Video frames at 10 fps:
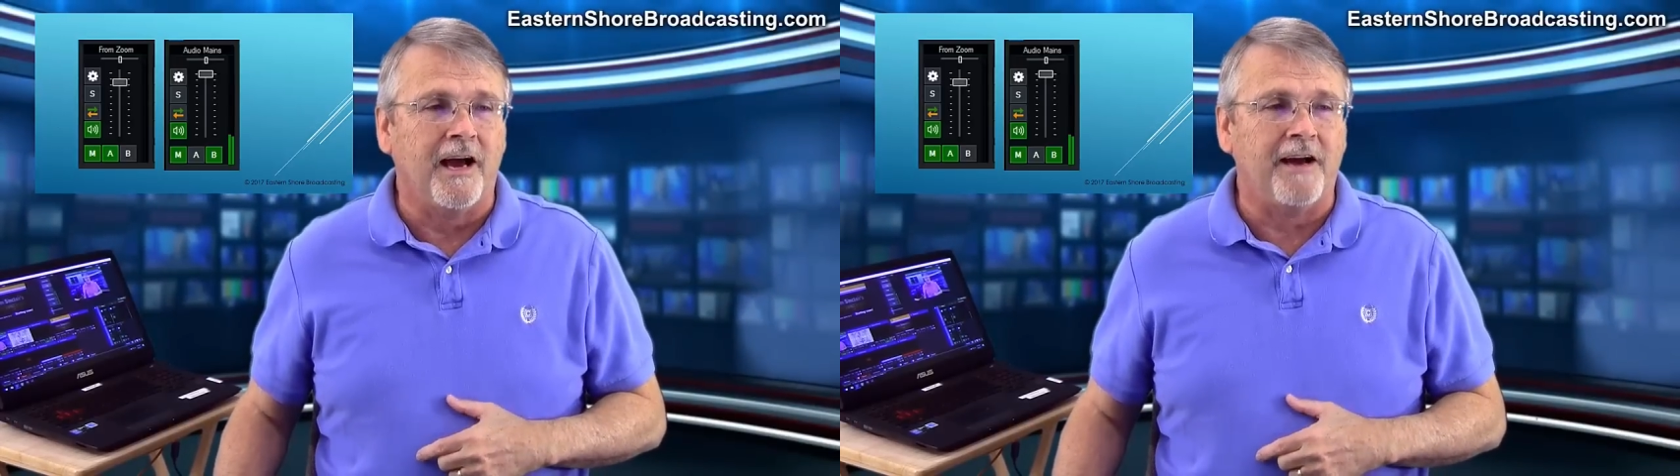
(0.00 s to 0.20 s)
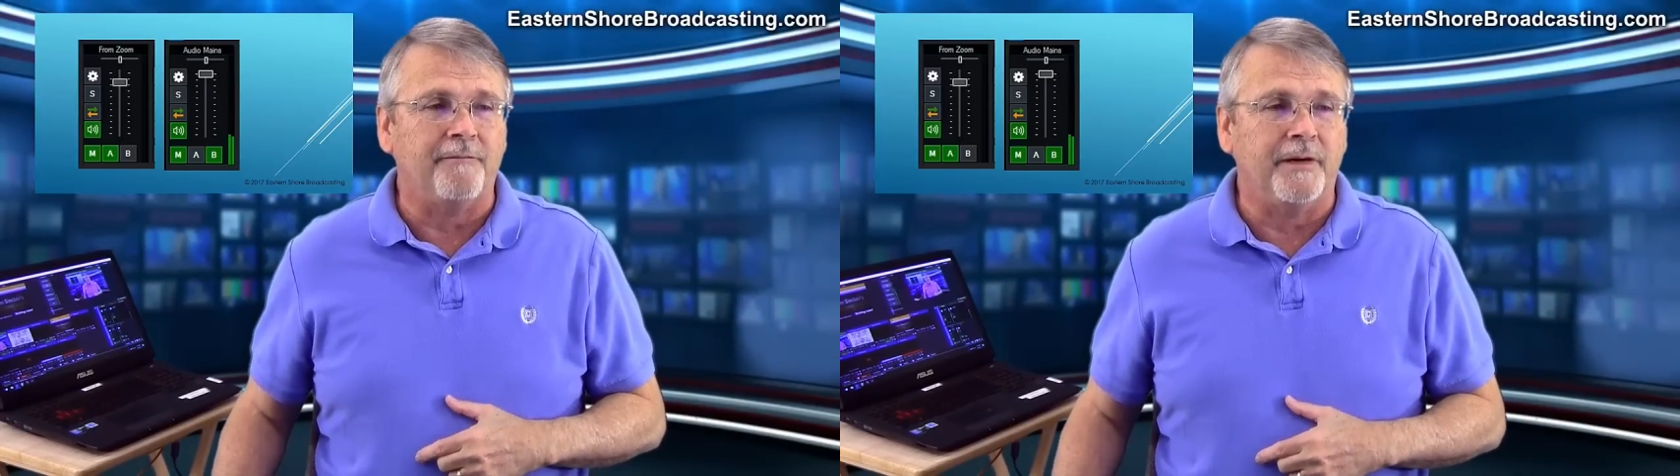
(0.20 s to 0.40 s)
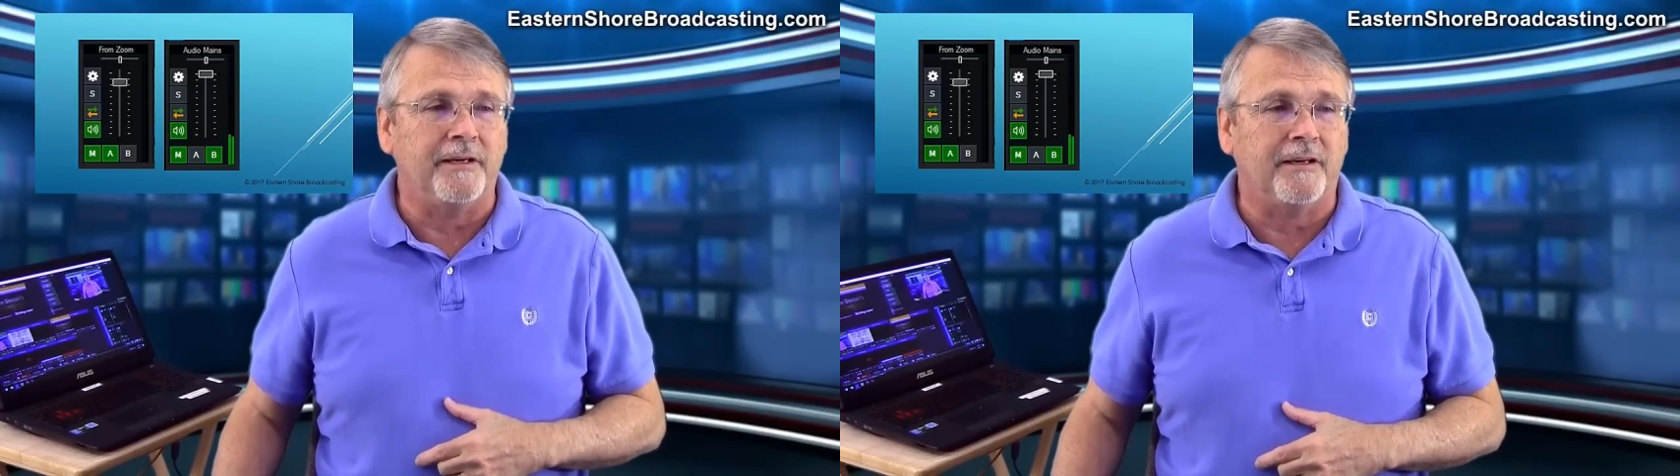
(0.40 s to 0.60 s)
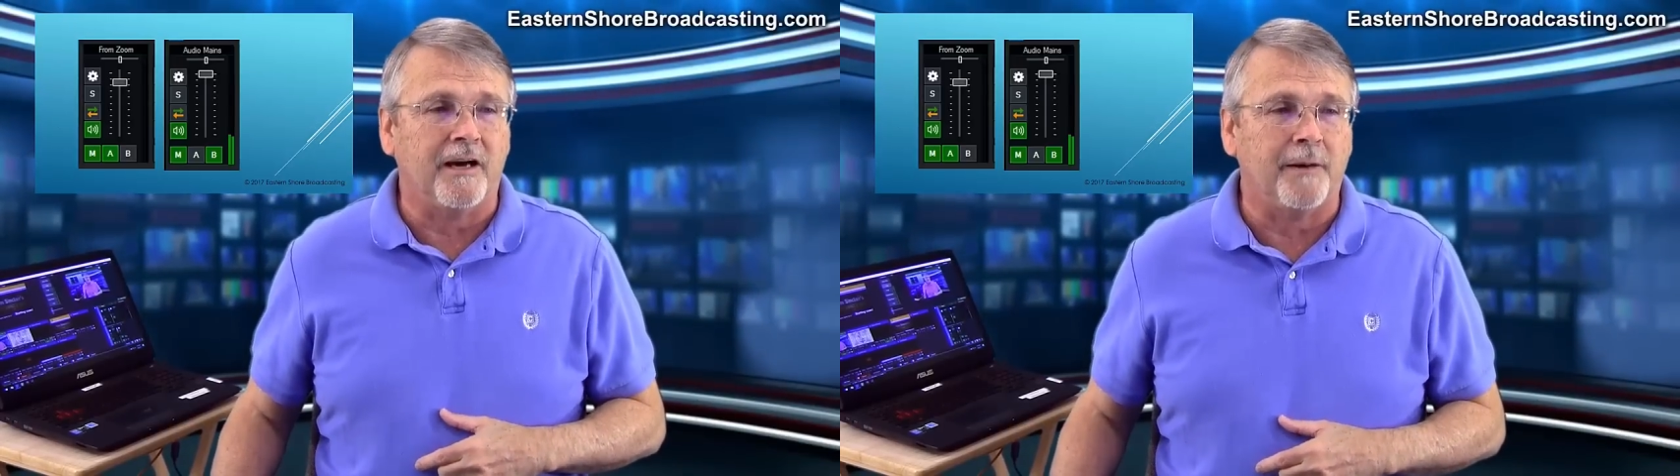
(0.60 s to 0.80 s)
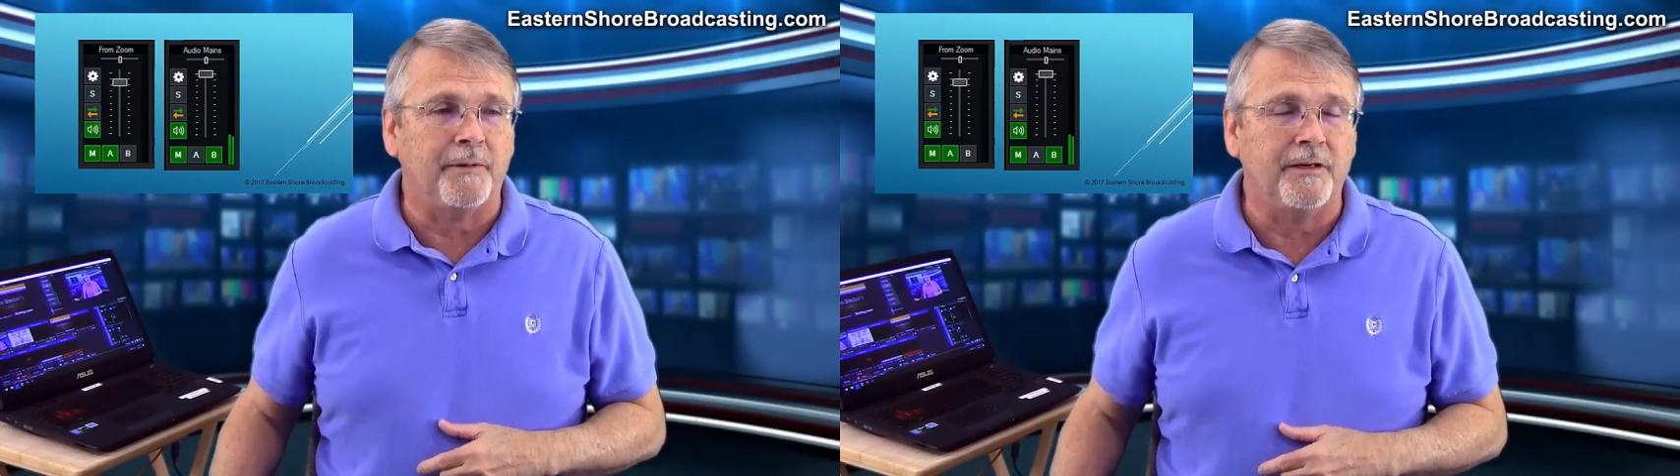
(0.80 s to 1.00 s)
I've made a
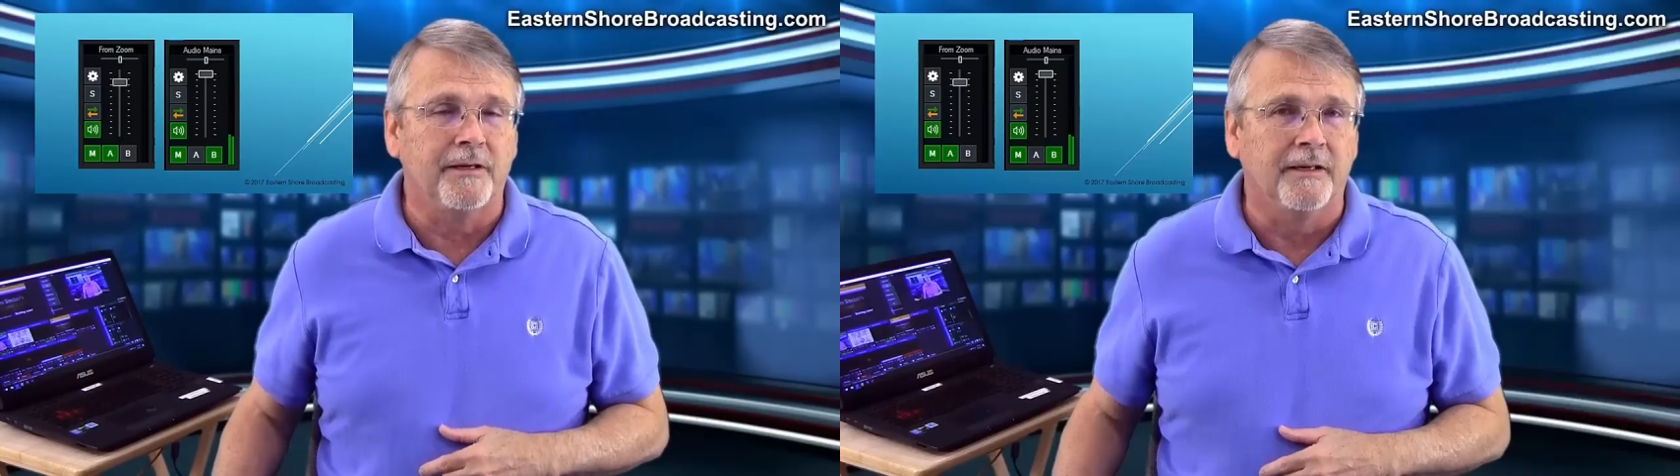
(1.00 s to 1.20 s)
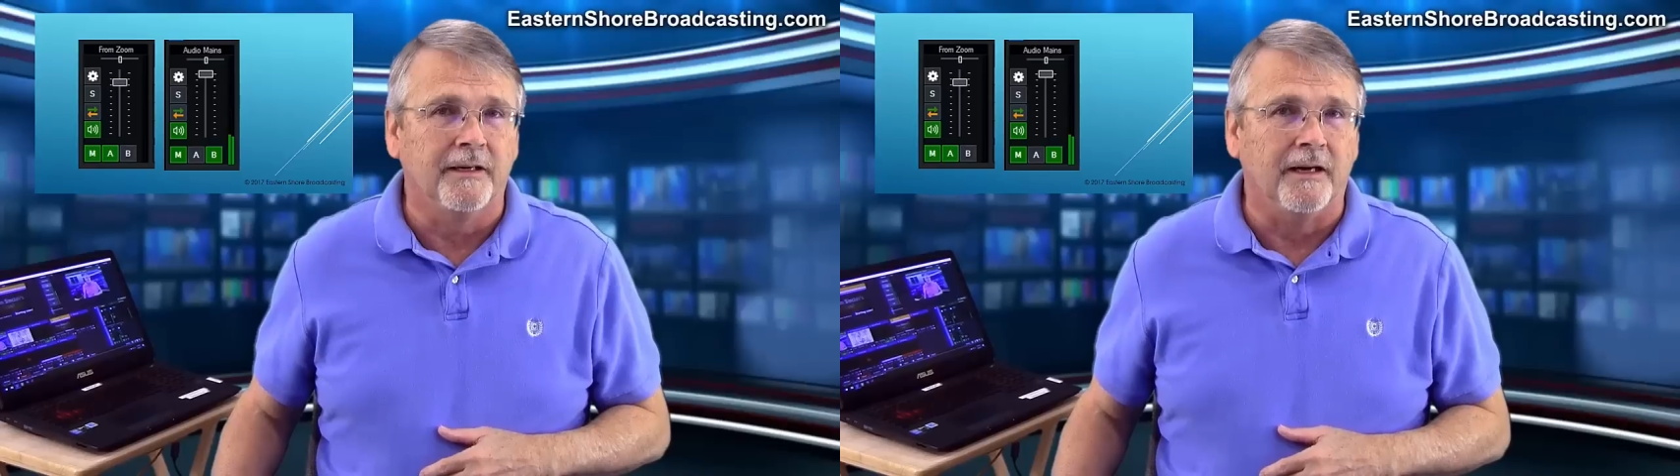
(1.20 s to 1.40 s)
copy